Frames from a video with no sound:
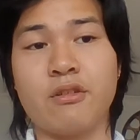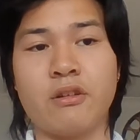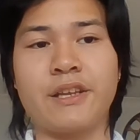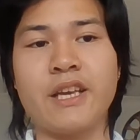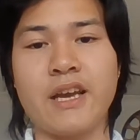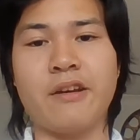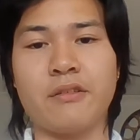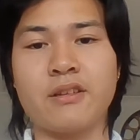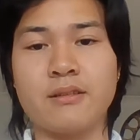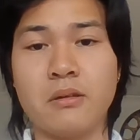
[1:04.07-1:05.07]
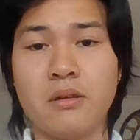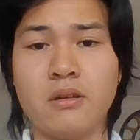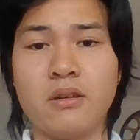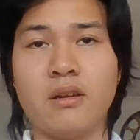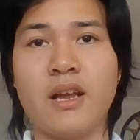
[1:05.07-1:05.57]
into account.
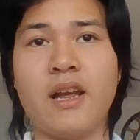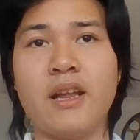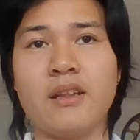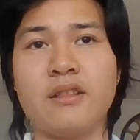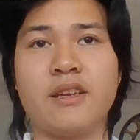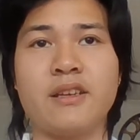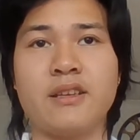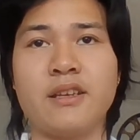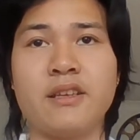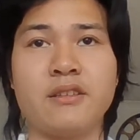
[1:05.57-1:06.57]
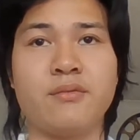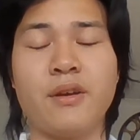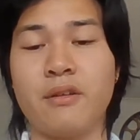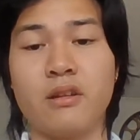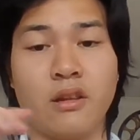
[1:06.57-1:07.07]
There is
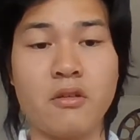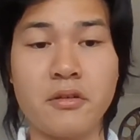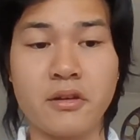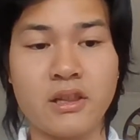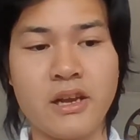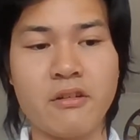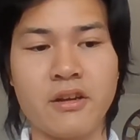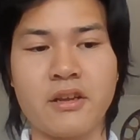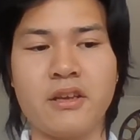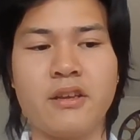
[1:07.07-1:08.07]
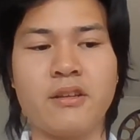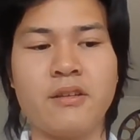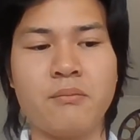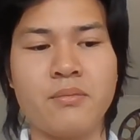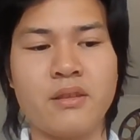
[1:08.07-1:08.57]
very low clarity.
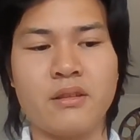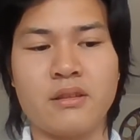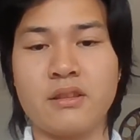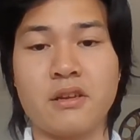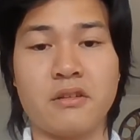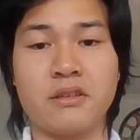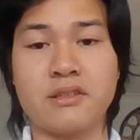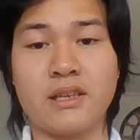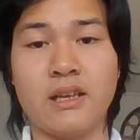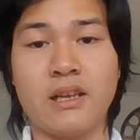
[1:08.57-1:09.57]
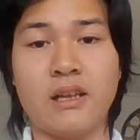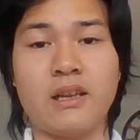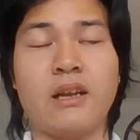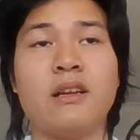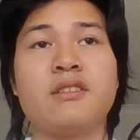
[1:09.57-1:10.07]
There is
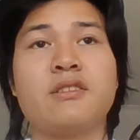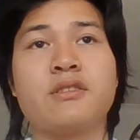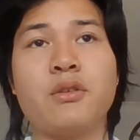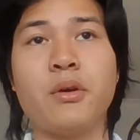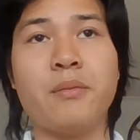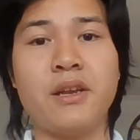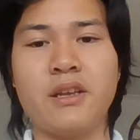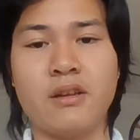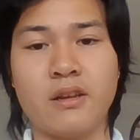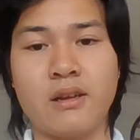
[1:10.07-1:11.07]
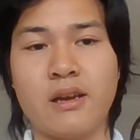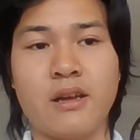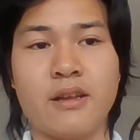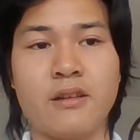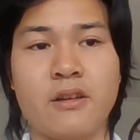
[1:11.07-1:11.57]
so many
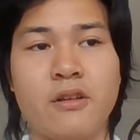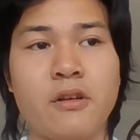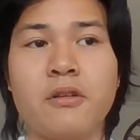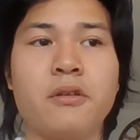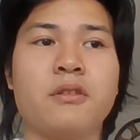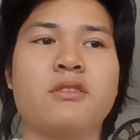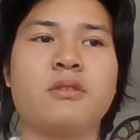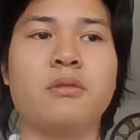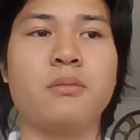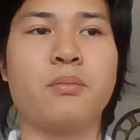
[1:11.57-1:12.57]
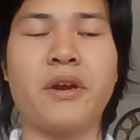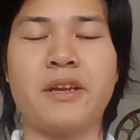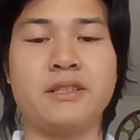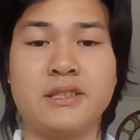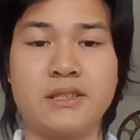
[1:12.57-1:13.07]
nodes or
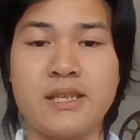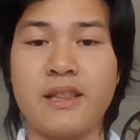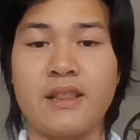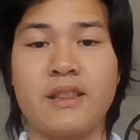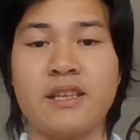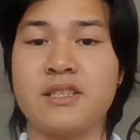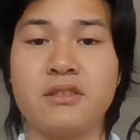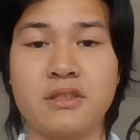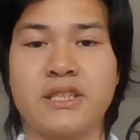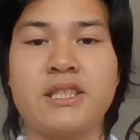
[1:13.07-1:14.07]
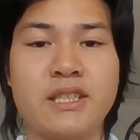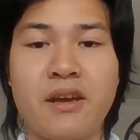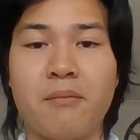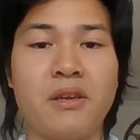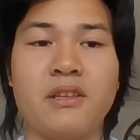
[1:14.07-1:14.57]
branches that this could
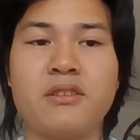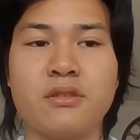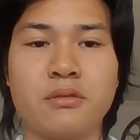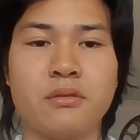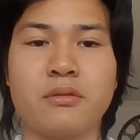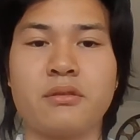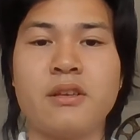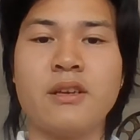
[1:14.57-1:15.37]
stem into.